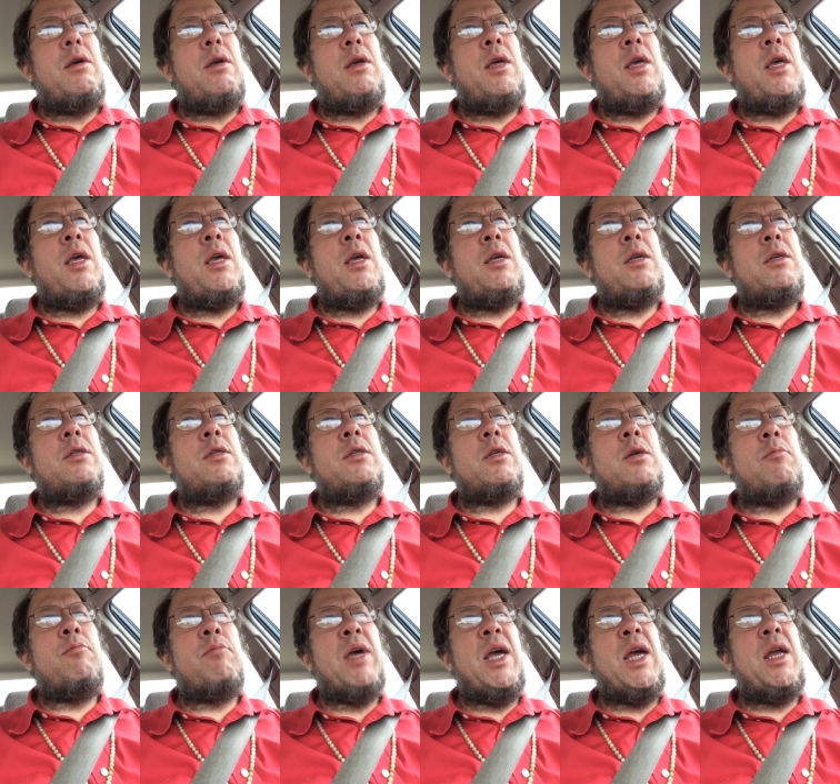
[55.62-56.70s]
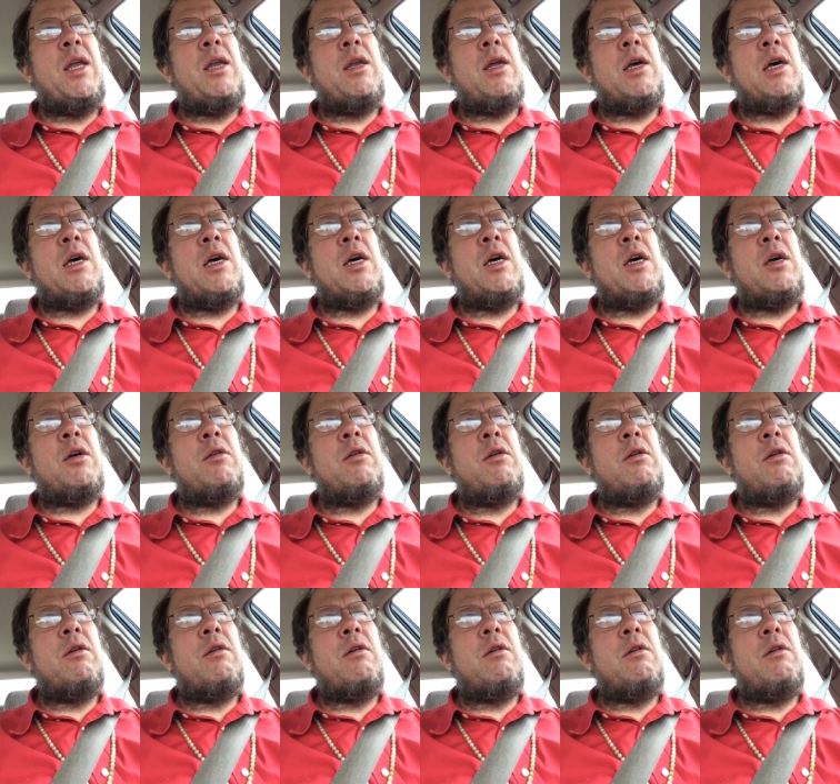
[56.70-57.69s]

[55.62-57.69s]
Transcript: his main uh,